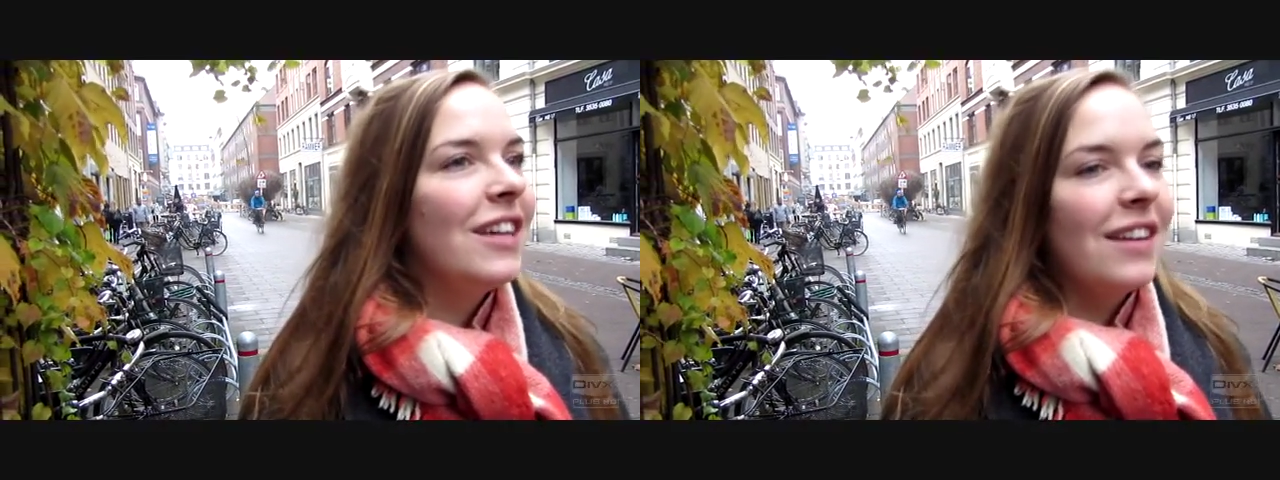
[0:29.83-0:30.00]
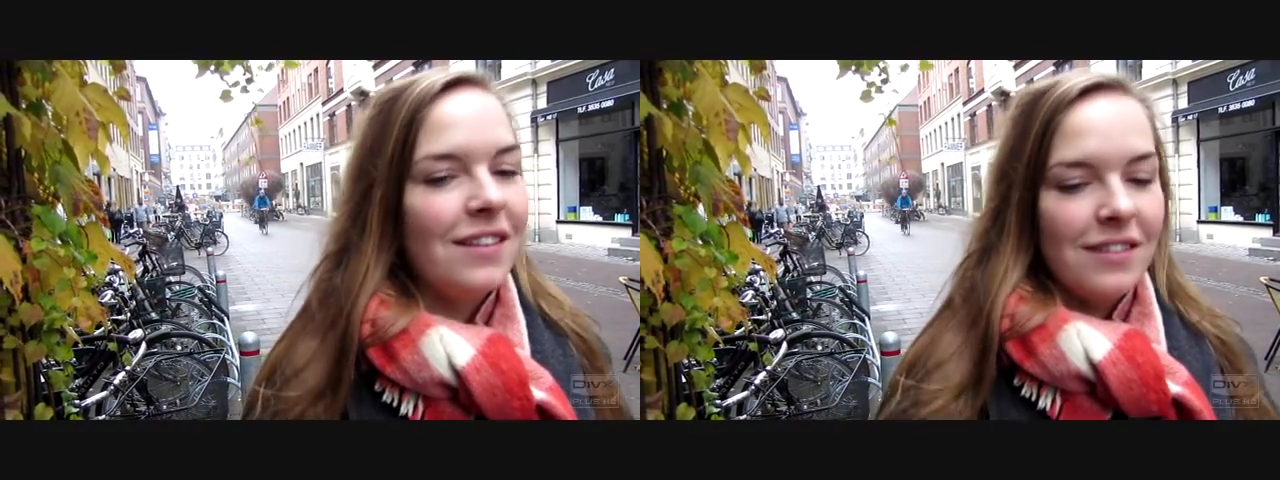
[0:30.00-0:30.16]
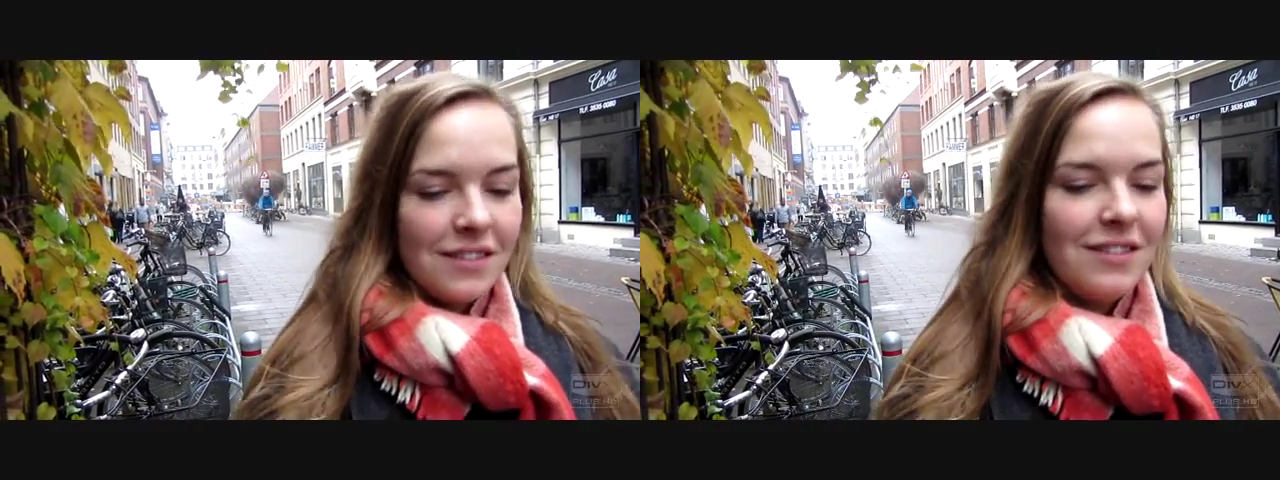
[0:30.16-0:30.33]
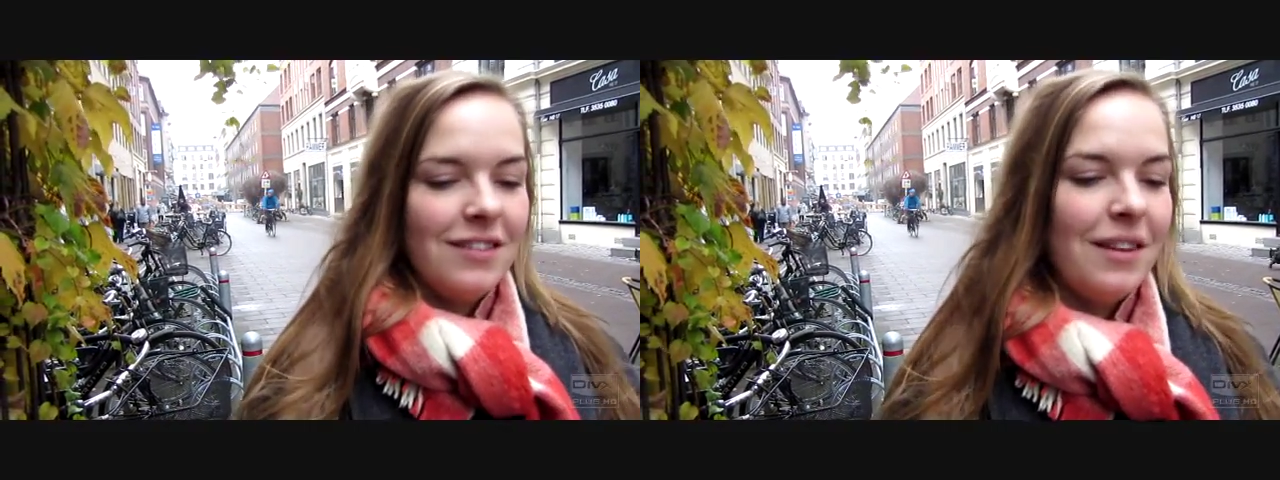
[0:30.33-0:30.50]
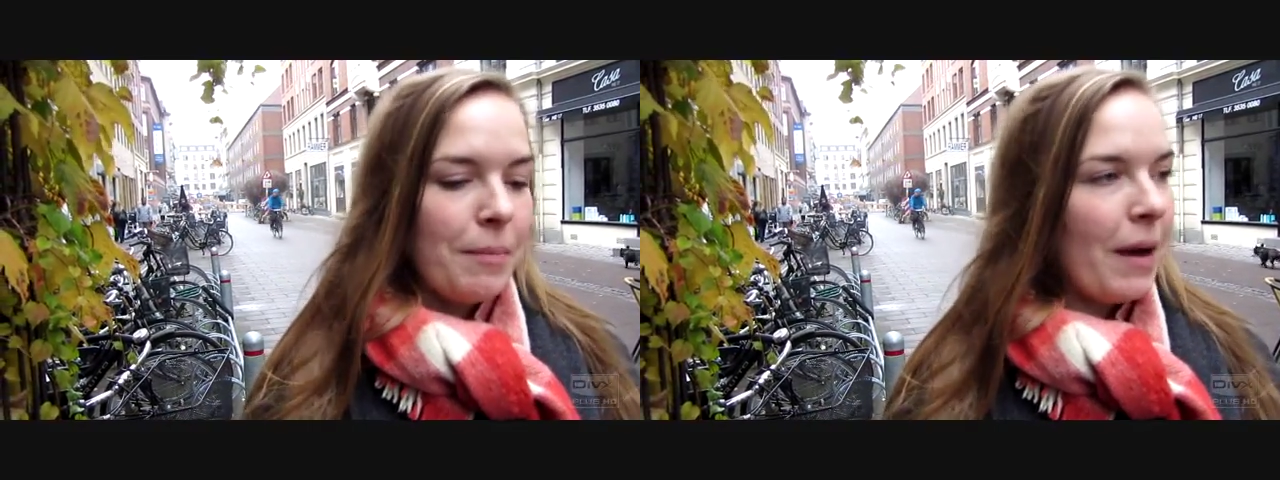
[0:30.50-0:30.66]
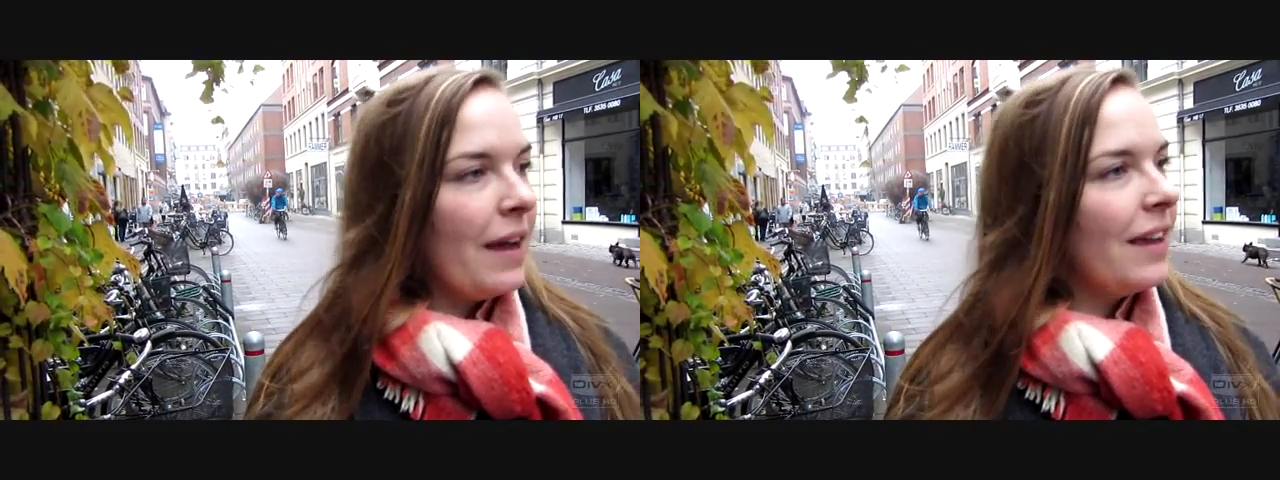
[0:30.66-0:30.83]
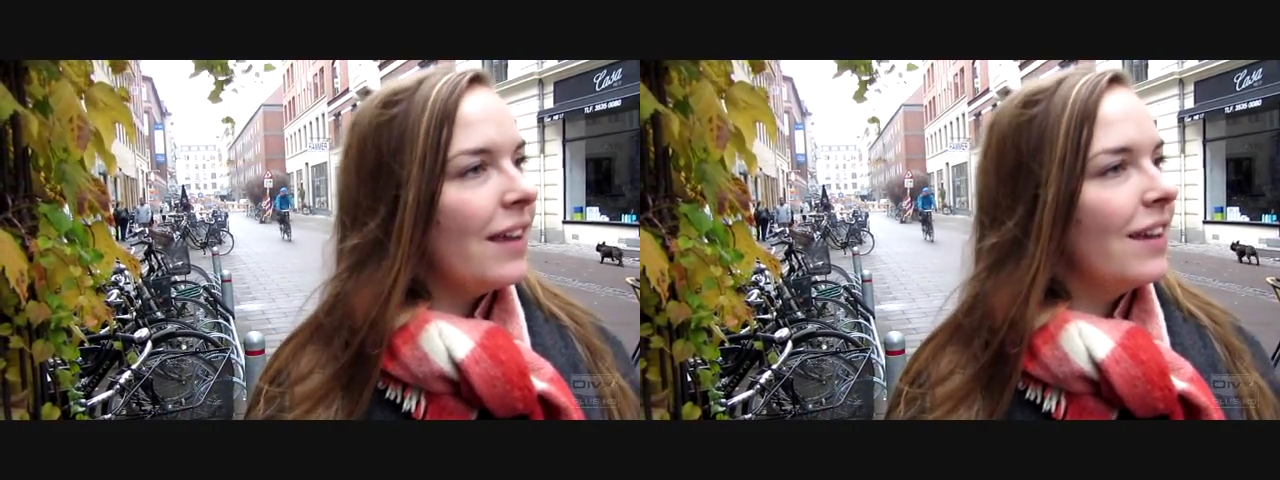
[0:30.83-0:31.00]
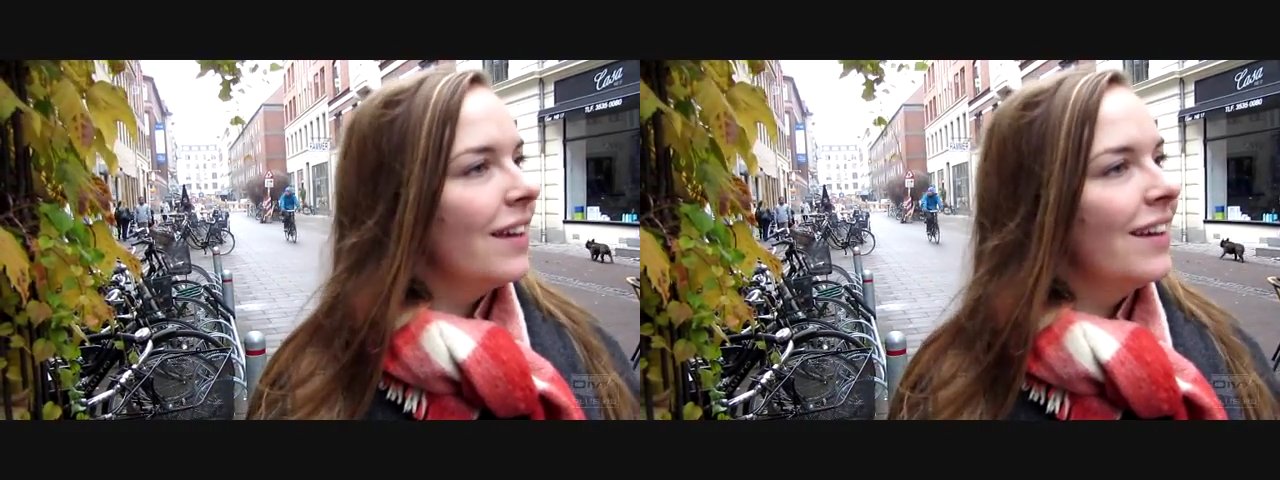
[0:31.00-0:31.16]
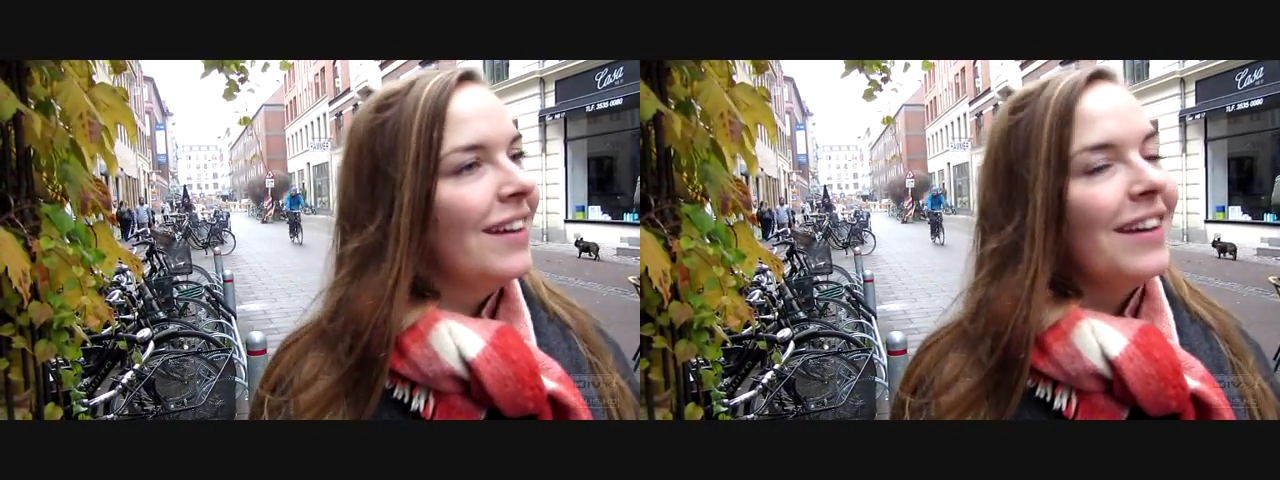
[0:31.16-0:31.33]
get a bike
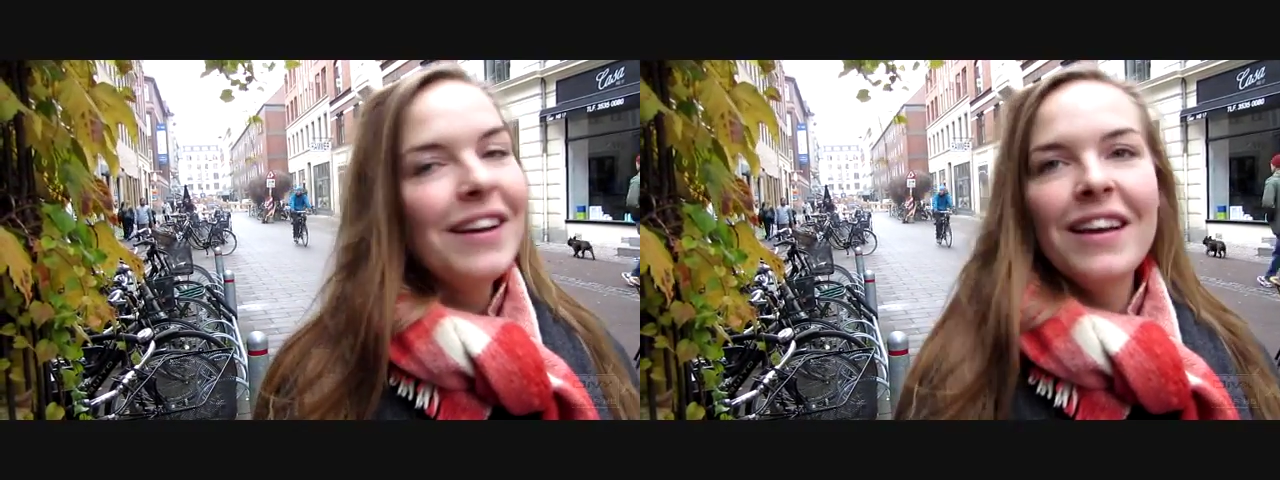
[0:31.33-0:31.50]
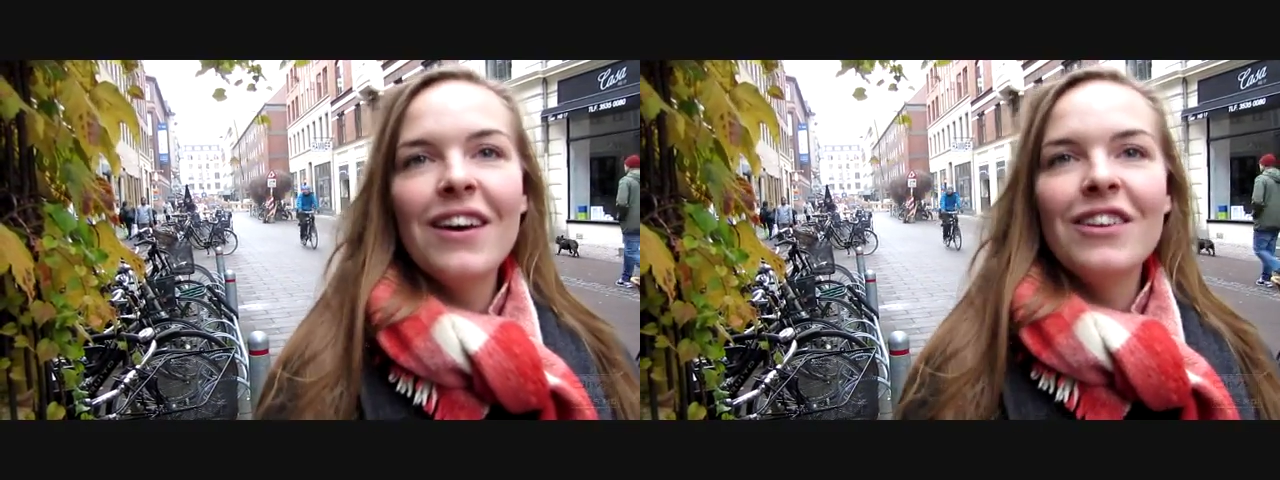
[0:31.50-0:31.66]
yeah.